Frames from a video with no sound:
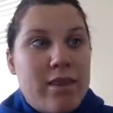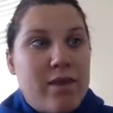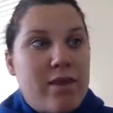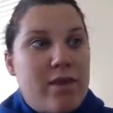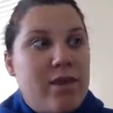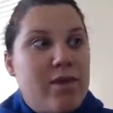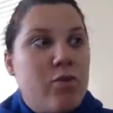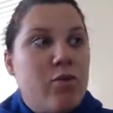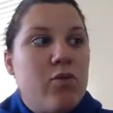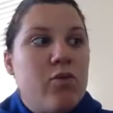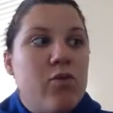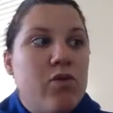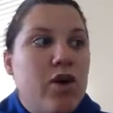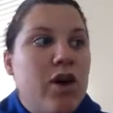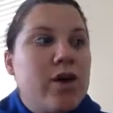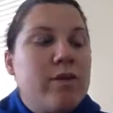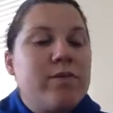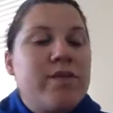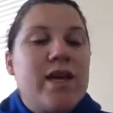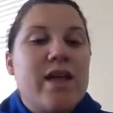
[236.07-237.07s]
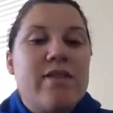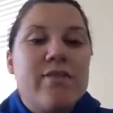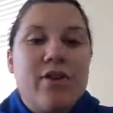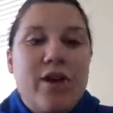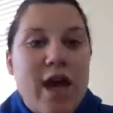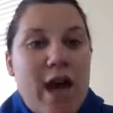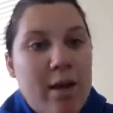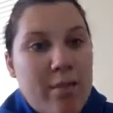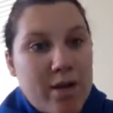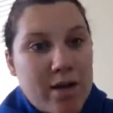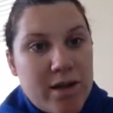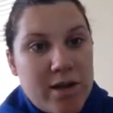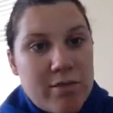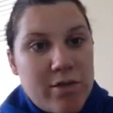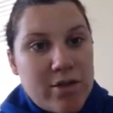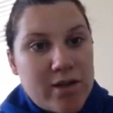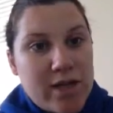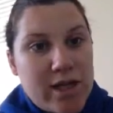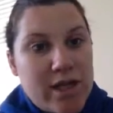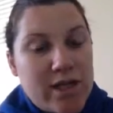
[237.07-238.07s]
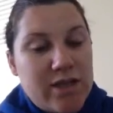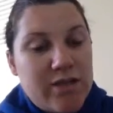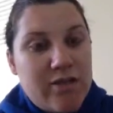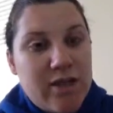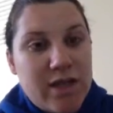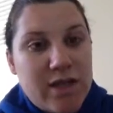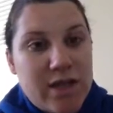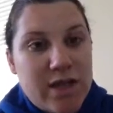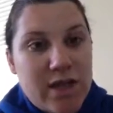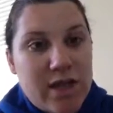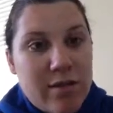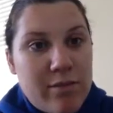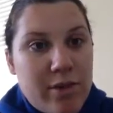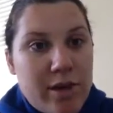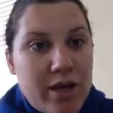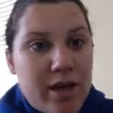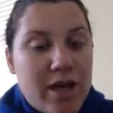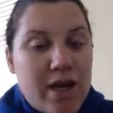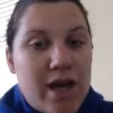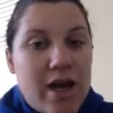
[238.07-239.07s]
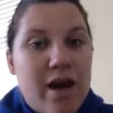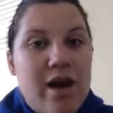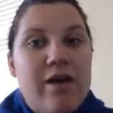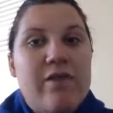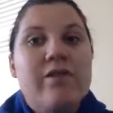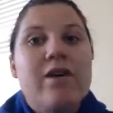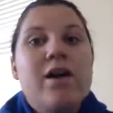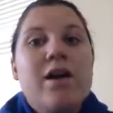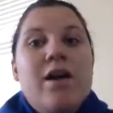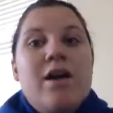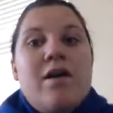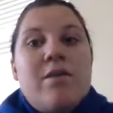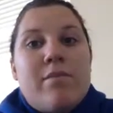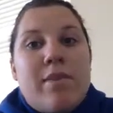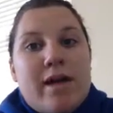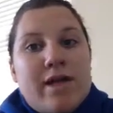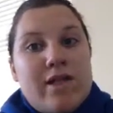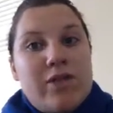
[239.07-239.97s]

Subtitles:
the verbs and the vocabulary that I'm using is fit to the ability of my